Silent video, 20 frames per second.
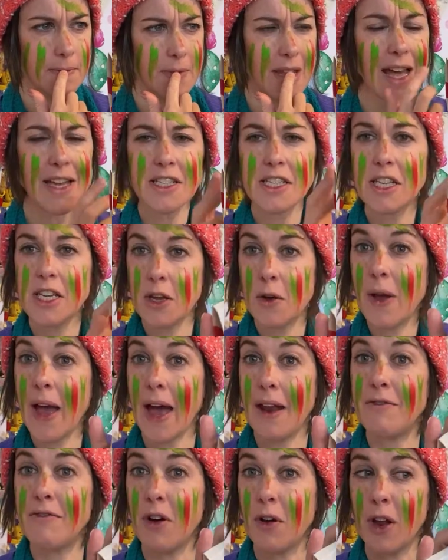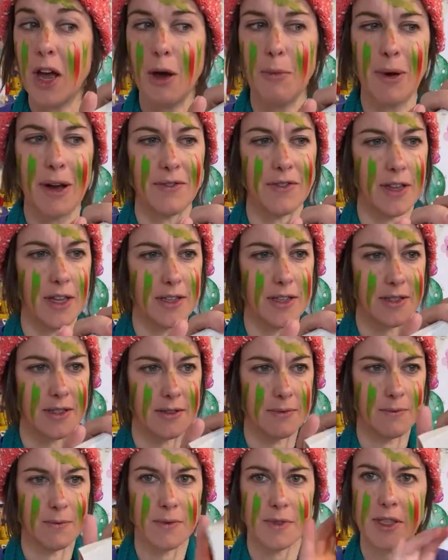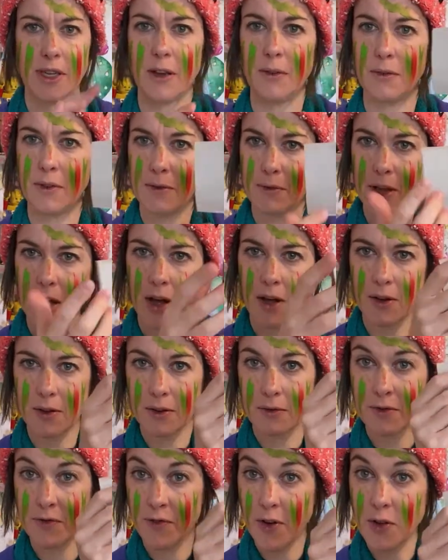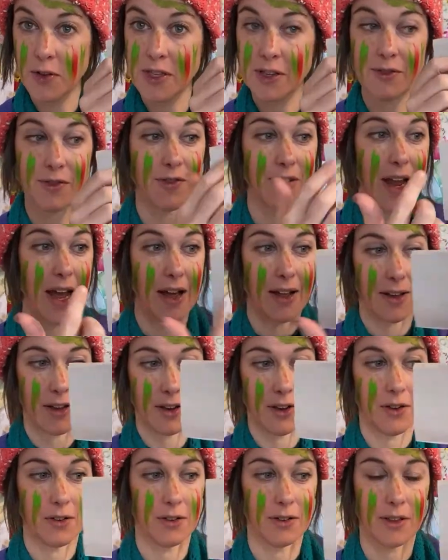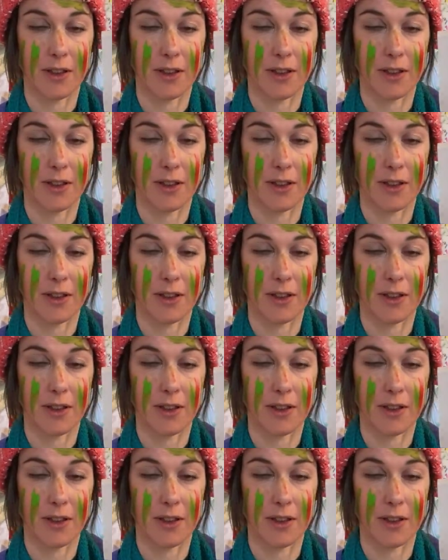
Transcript: actually you can roll it up after this. So fold it flat along